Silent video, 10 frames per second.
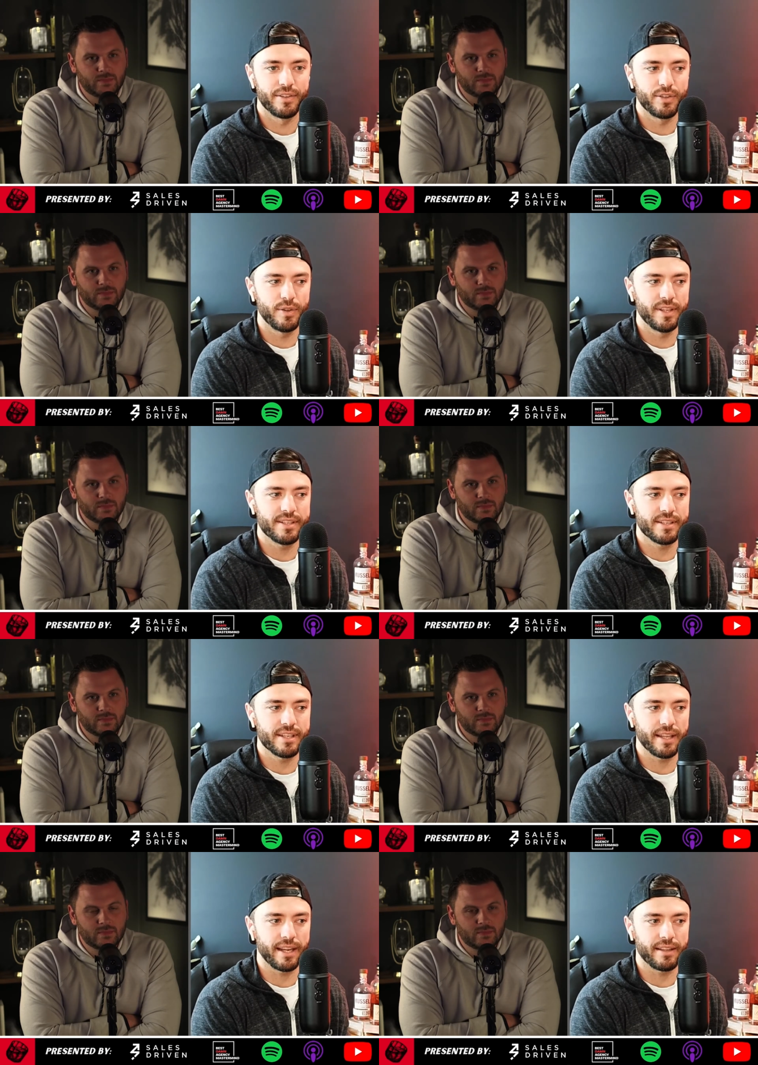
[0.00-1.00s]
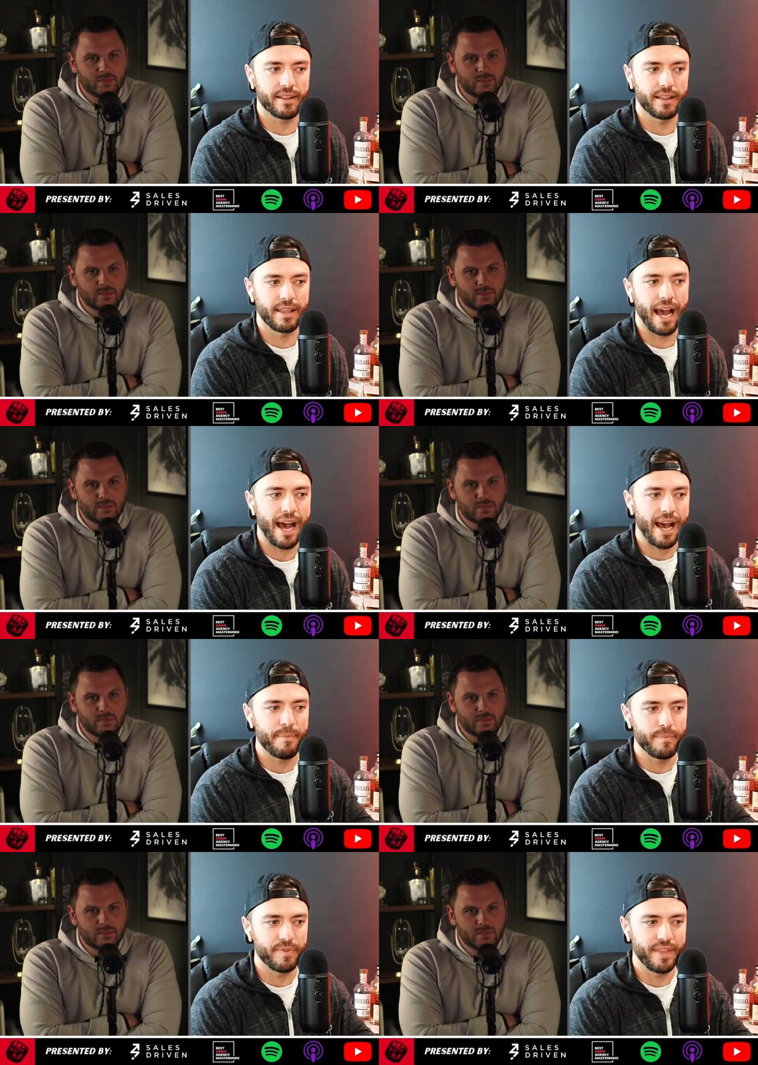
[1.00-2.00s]
Speaker 1: dude, this is like
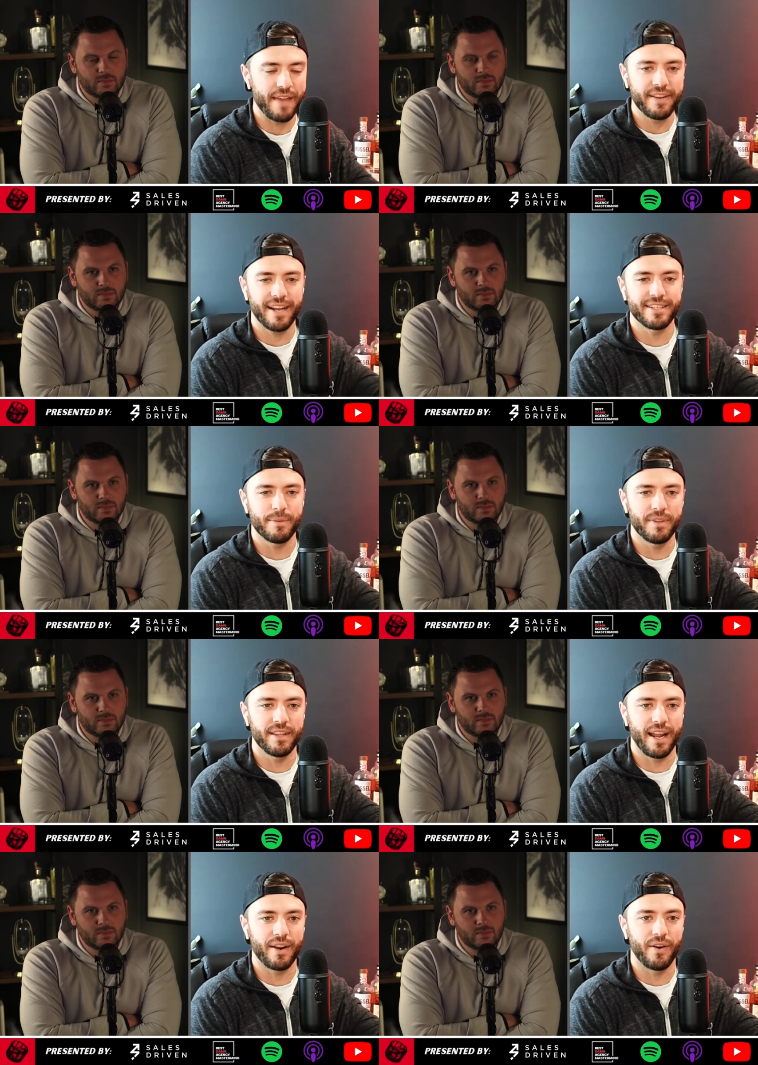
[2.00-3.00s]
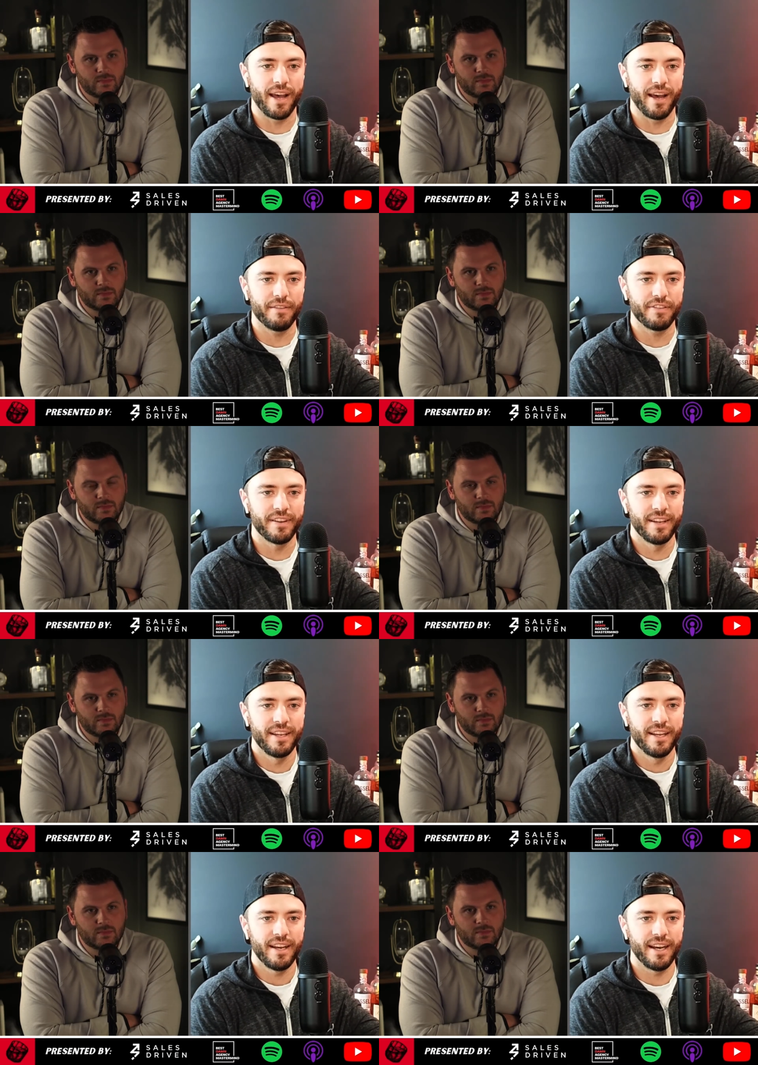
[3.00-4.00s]
I'm they've got something that I don't have.
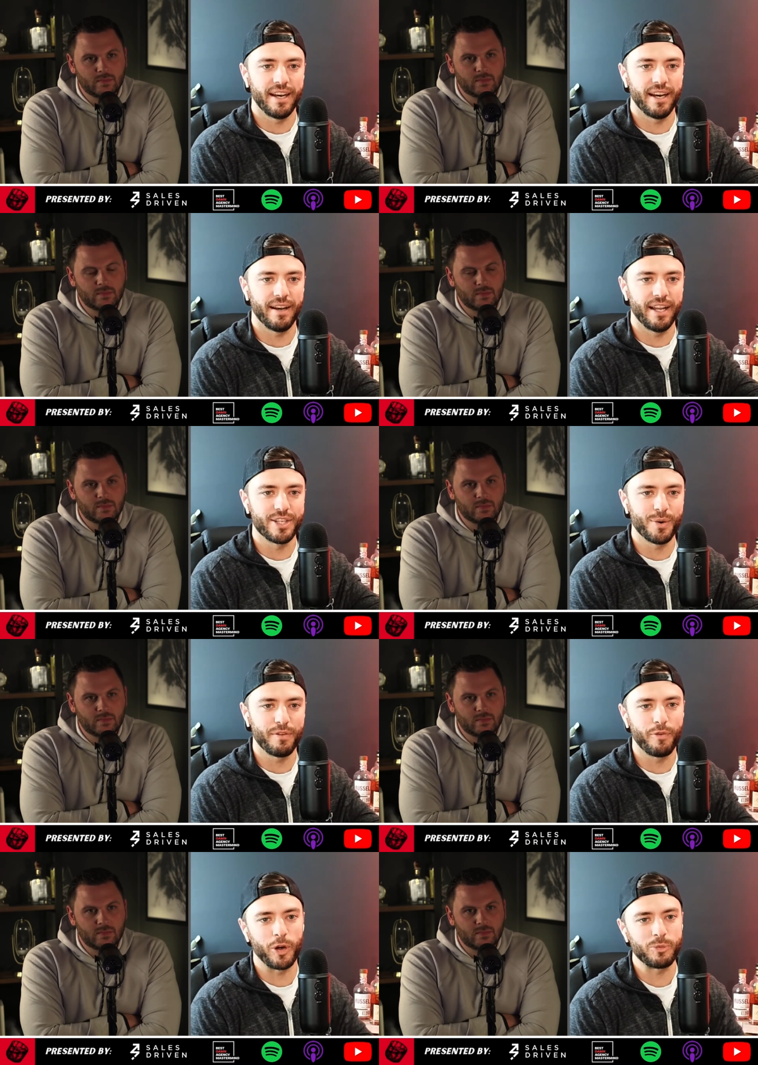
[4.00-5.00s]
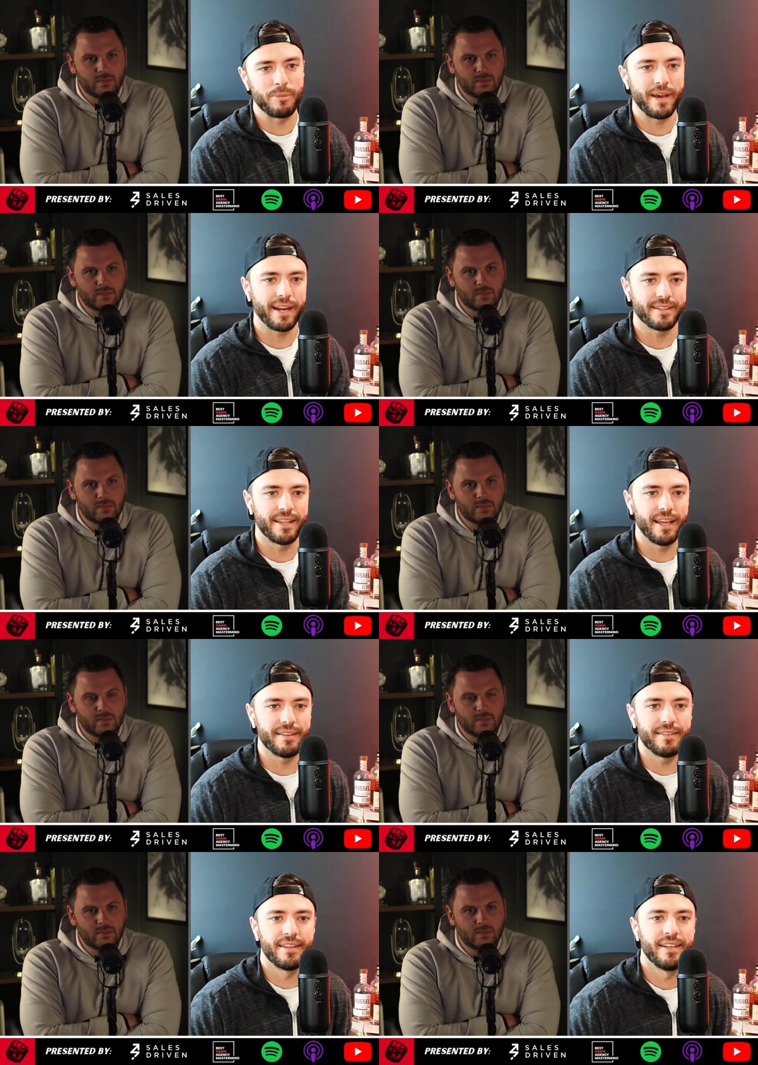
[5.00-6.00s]
Uh, and so it forced me back to
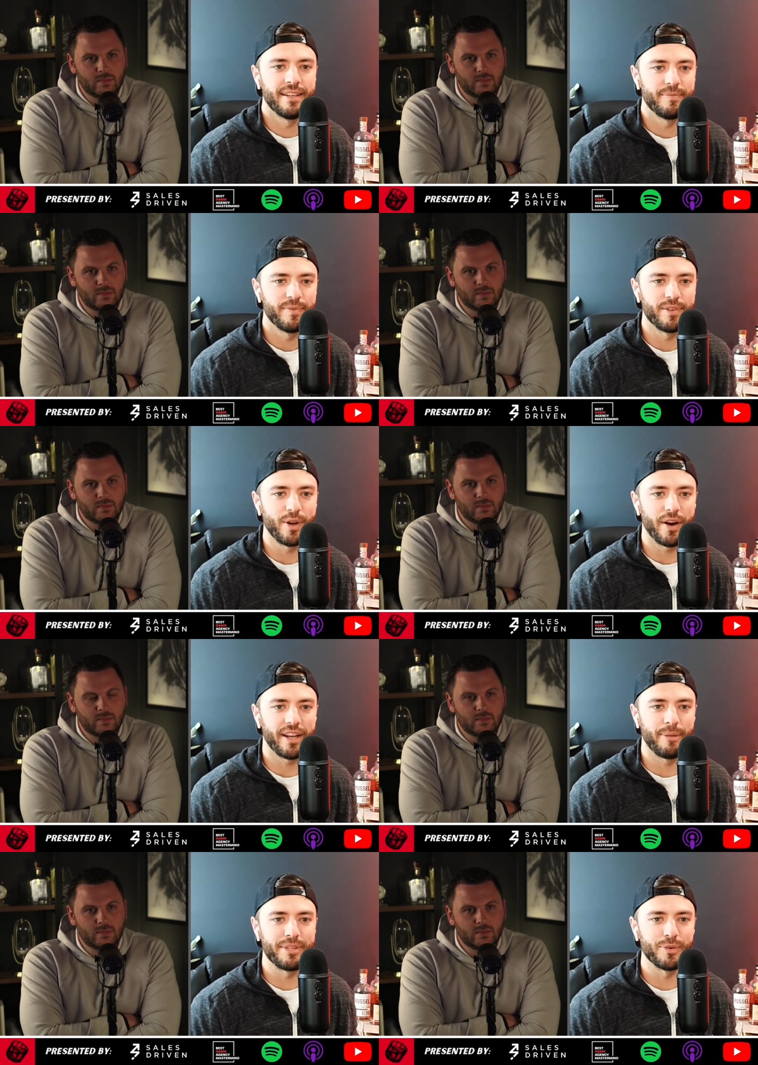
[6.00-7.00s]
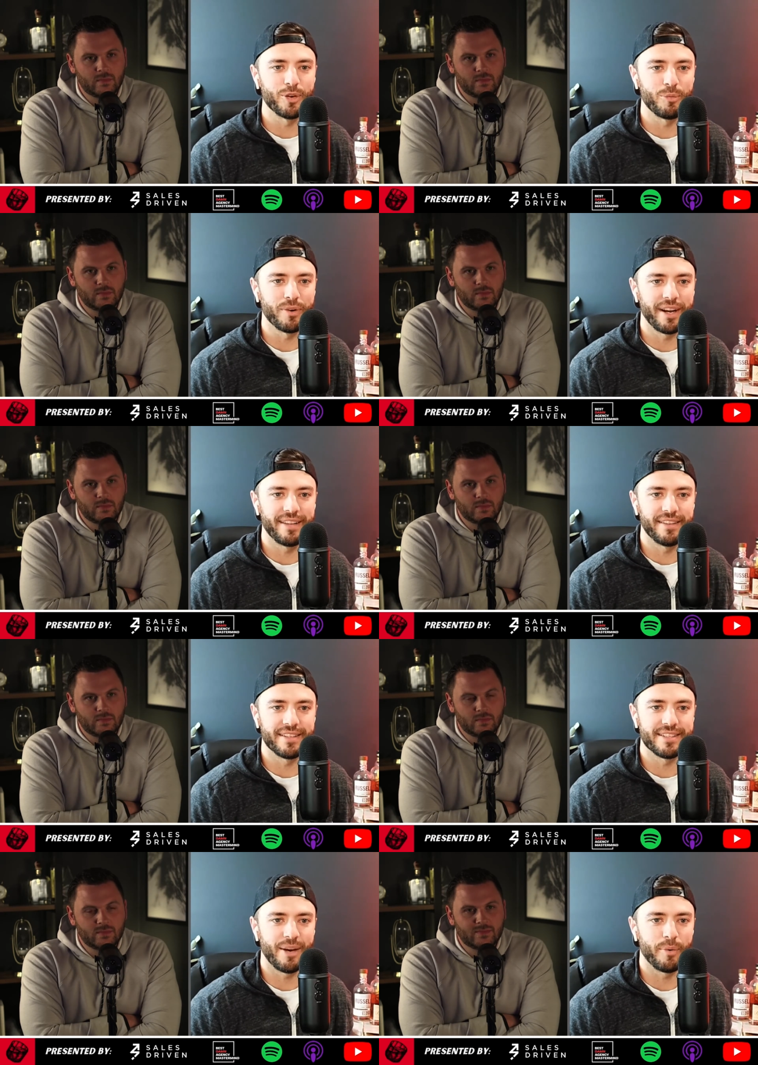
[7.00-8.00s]
that dark and empty room where I had to
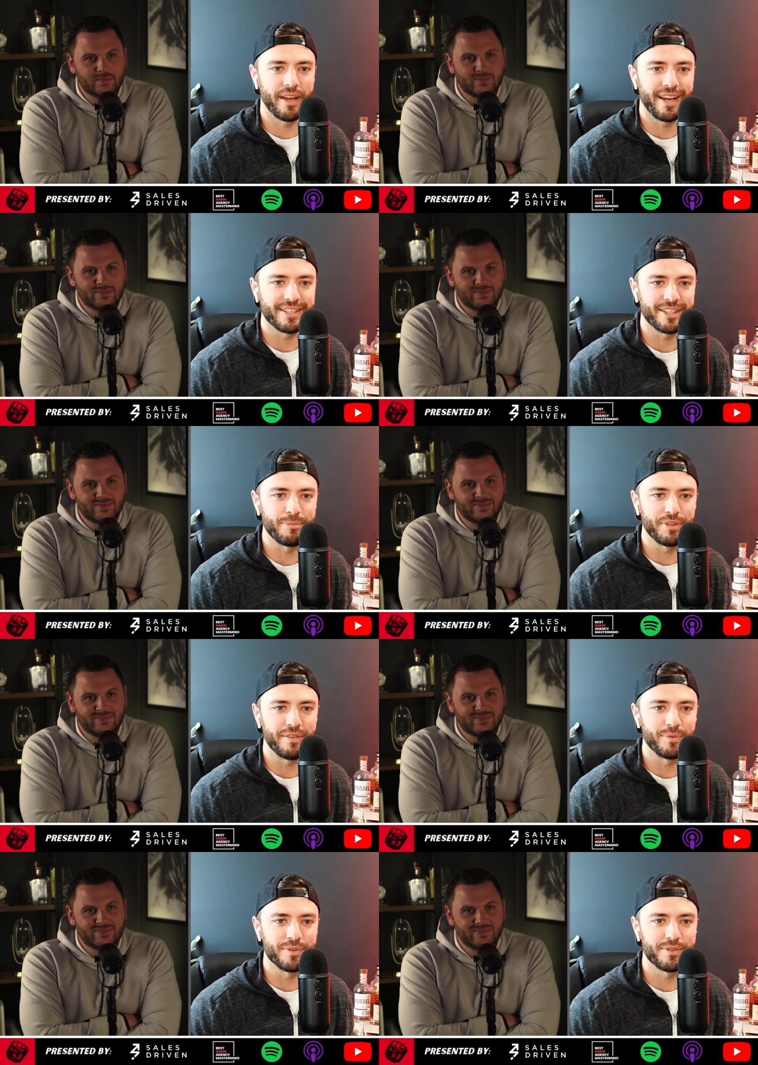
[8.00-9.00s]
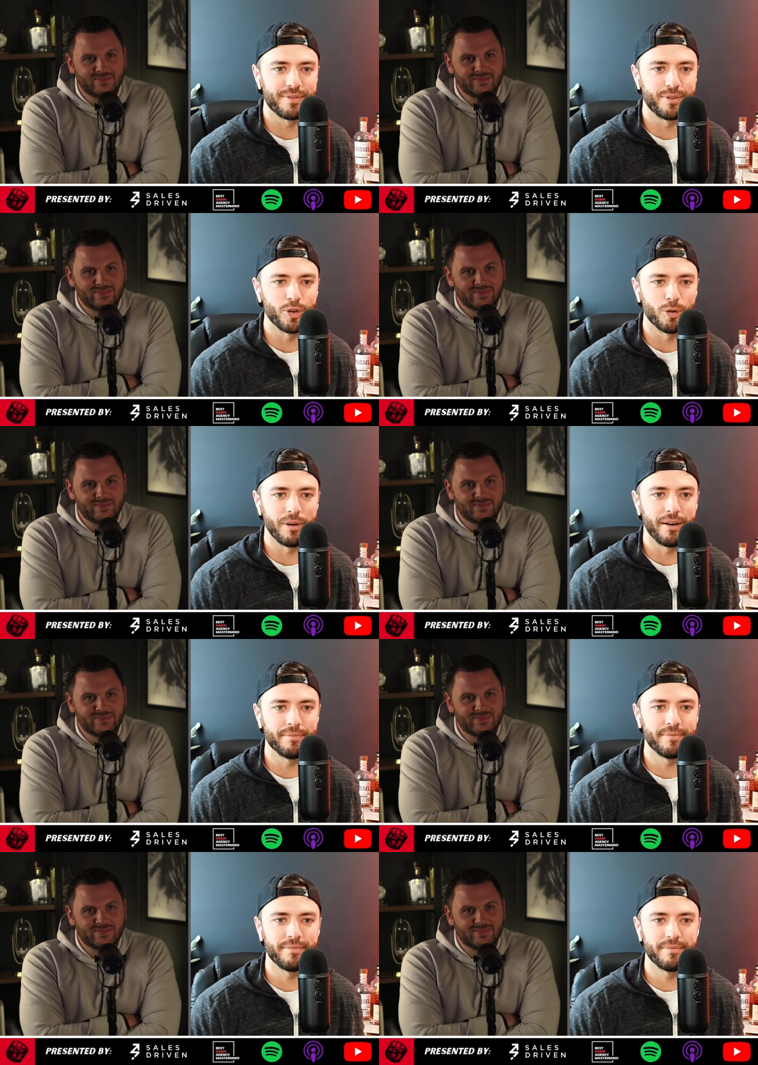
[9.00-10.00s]
decide what I actually believed was true about
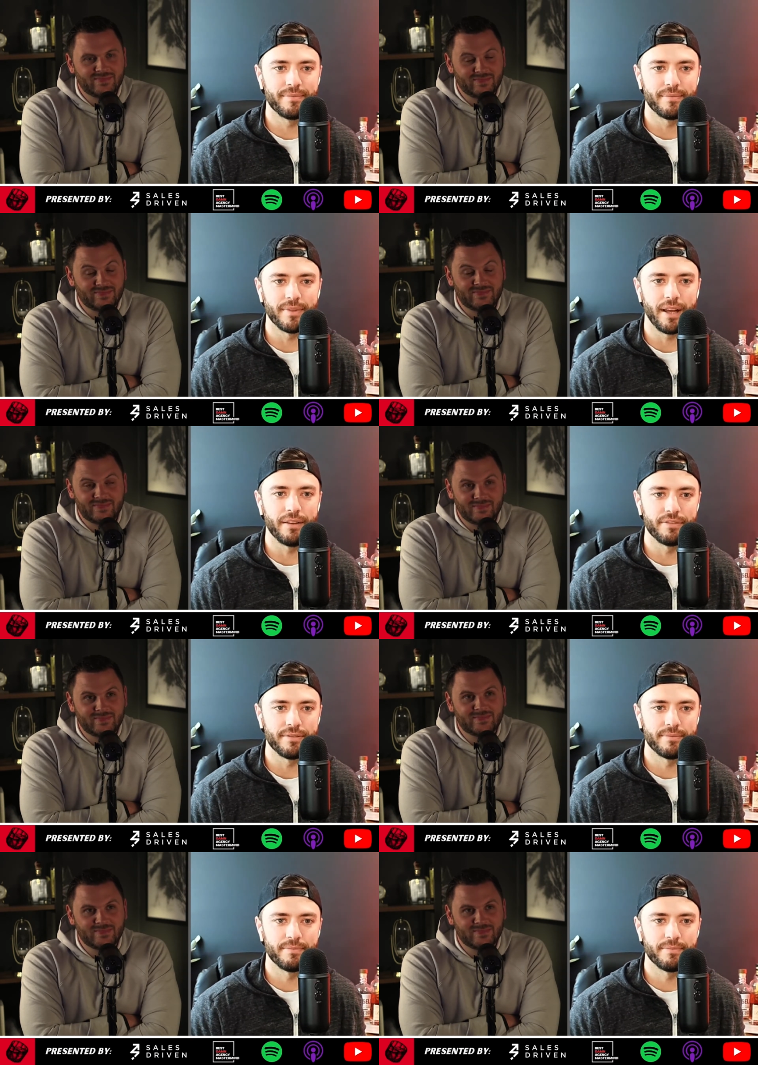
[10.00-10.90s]
life.